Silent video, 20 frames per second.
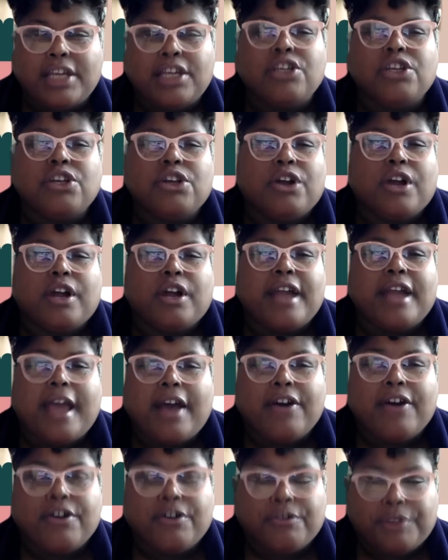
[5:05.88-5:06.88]
you're an
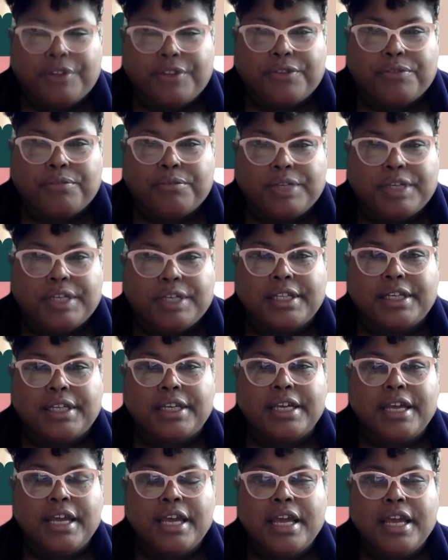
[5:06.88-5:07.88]
algorithm, really.
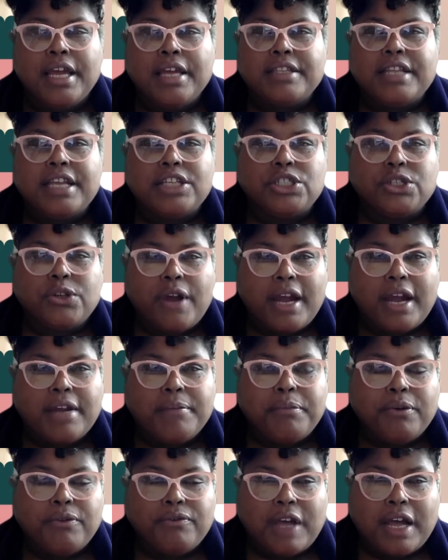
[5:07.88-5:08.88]
They track
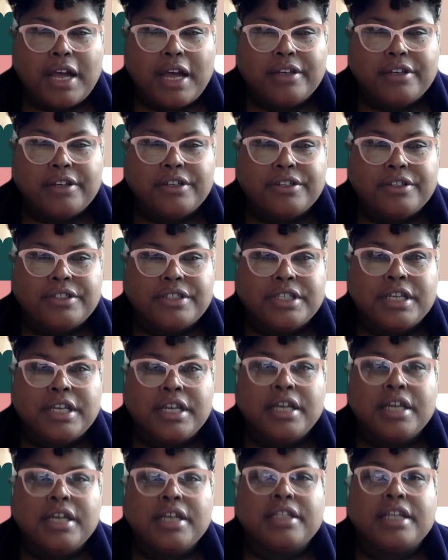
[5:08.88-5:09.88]
providers,
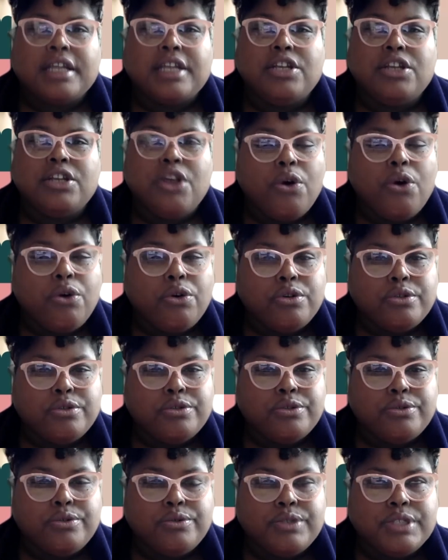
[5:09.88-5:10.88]
they know
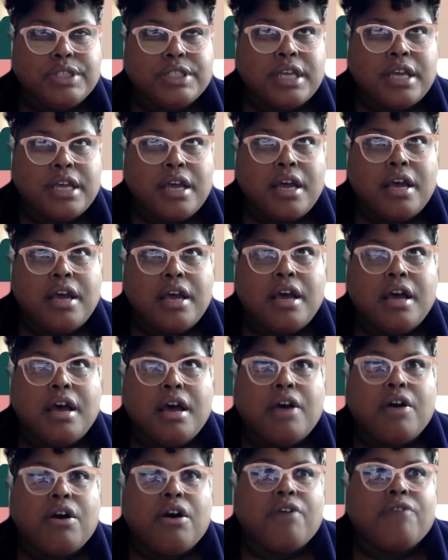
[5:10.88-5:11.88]
who's
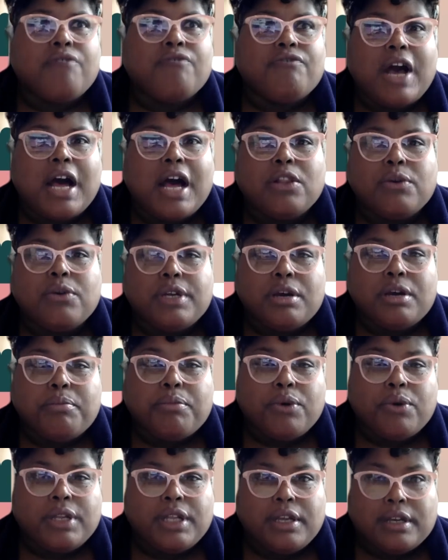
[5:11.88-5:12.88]
following up
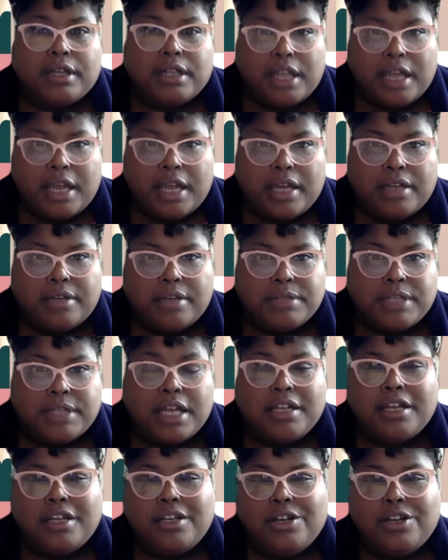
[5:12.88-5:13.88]
on their claims,
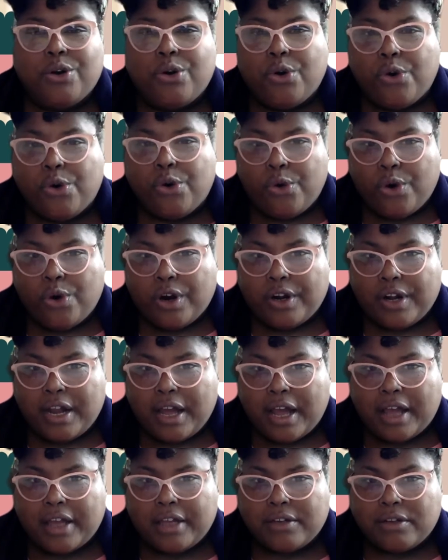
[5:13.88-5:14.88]
and they know
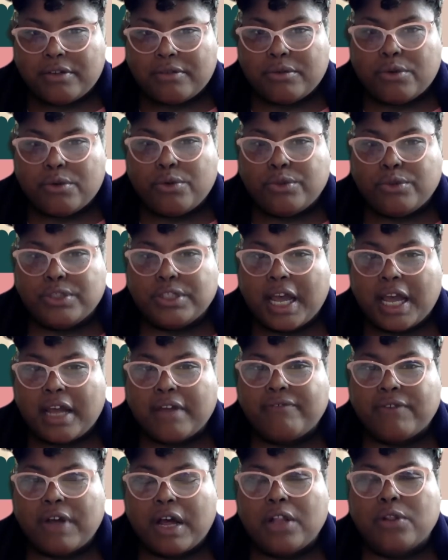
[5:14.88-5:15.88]
who's not
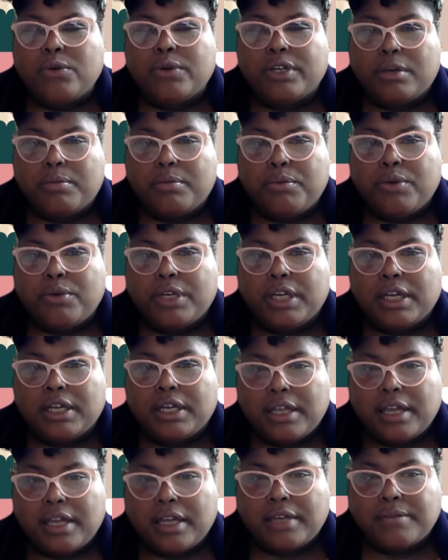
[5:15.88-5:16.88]
following up on their
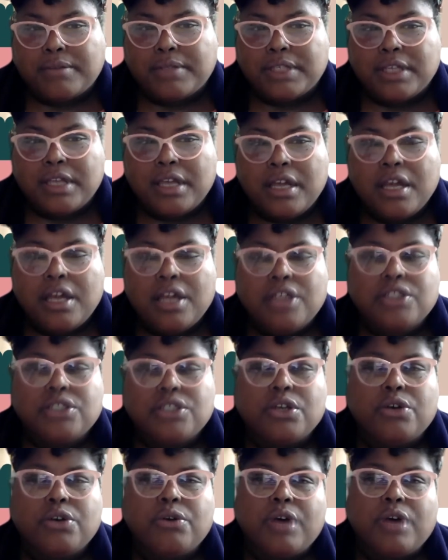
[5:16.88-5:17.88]
claims.
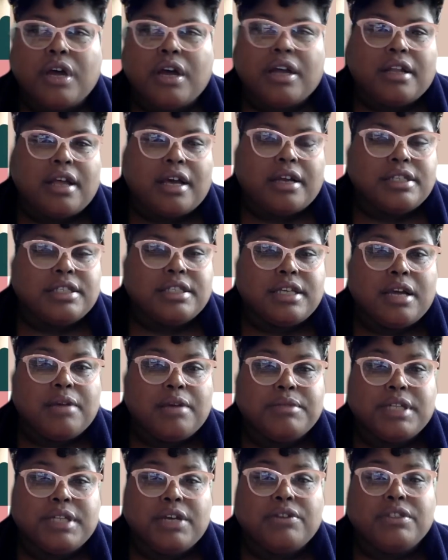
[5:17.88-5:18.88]
So a lot of times
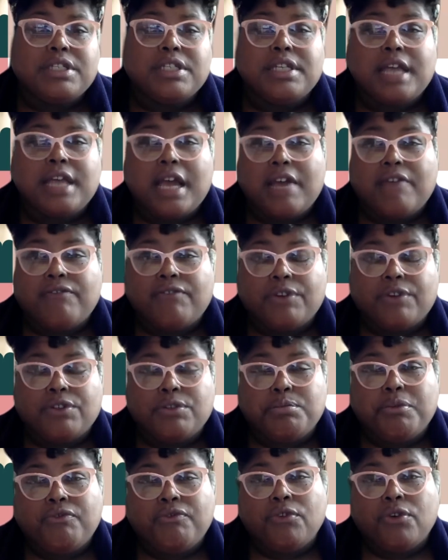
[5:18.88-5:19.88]
they'll deny first
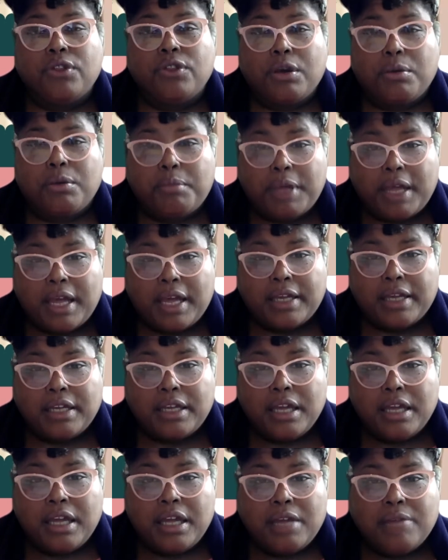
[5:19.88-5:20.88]
before they'll pay,
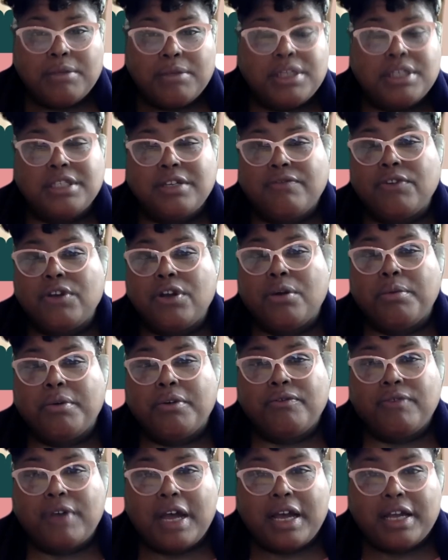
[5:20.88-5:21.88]
because if you're a
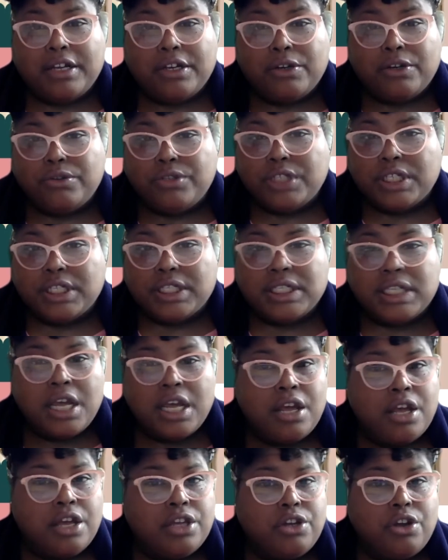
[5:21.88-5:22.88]
provider
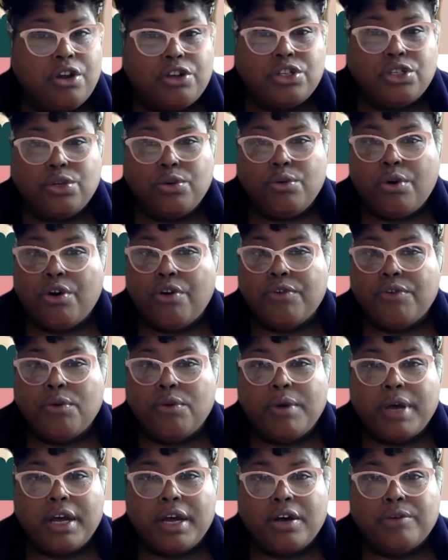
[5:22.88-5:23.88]
you're too
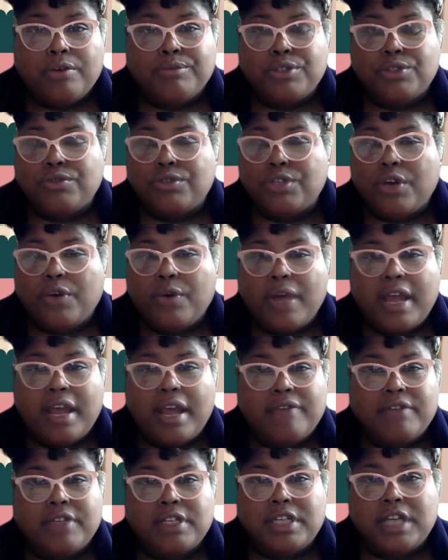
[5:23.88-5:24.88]
overwhelmed, you don't
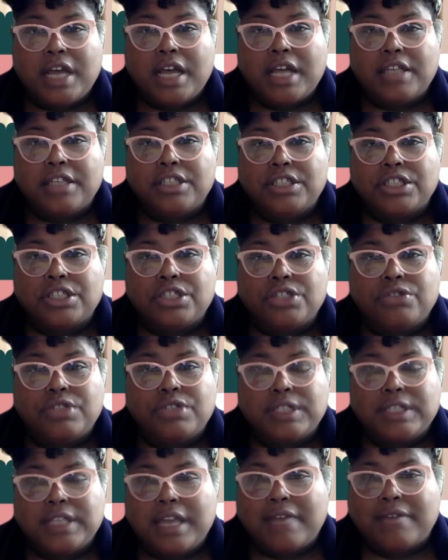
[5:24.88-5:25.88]
have the knowledge, and you
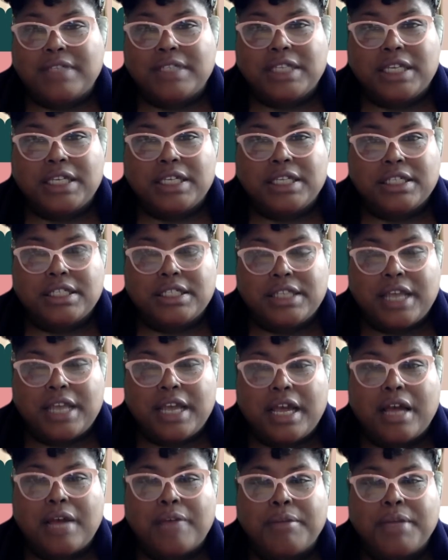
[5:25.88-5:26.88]
just haven't taken the
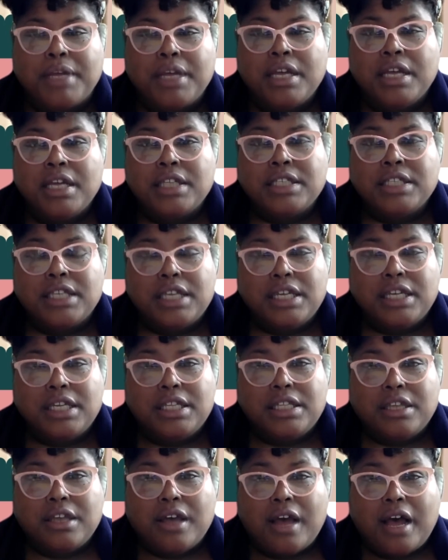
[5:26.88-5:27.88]
time to
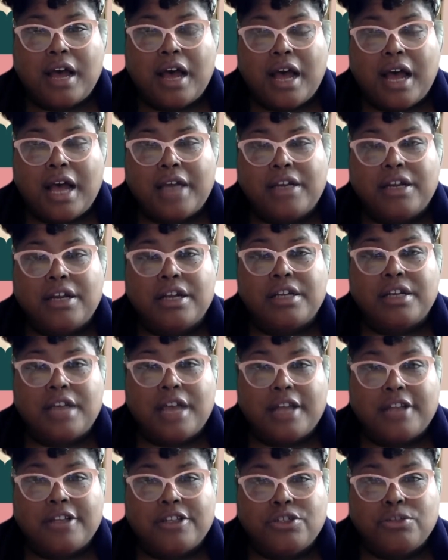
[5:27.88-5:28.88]
either hire a
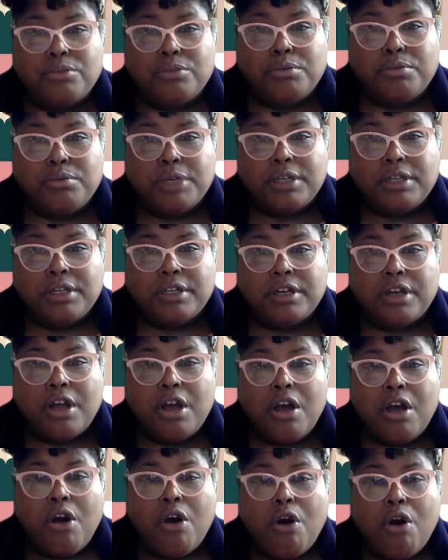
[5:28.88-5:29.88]
knowledgeable biller
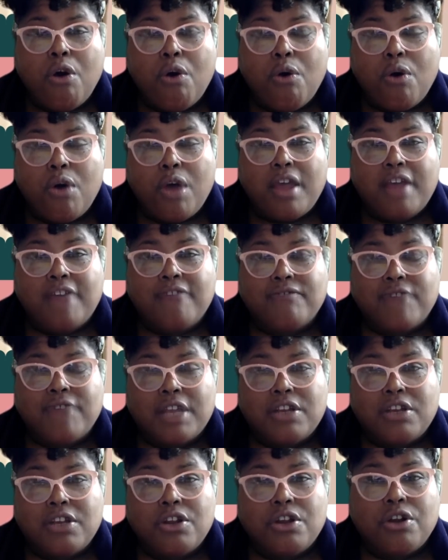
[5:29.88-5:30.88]
or a
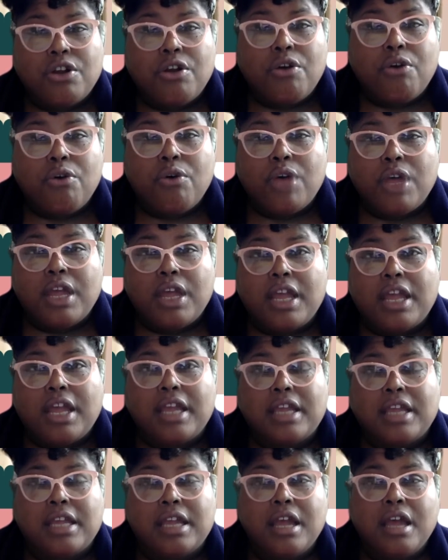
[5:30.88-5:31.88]
vendor or
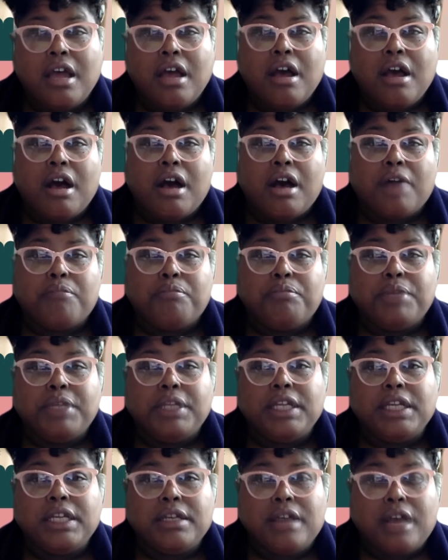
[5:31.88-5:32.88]
a
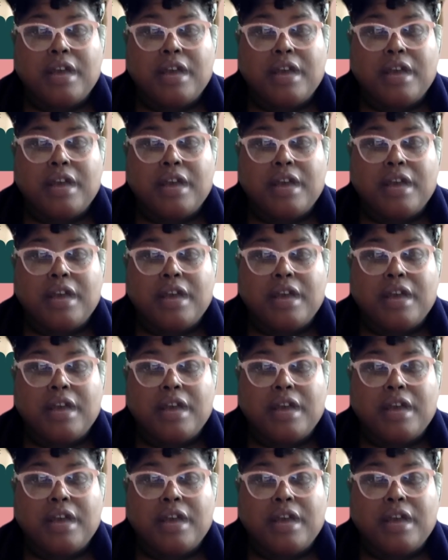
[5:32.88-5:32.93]
billing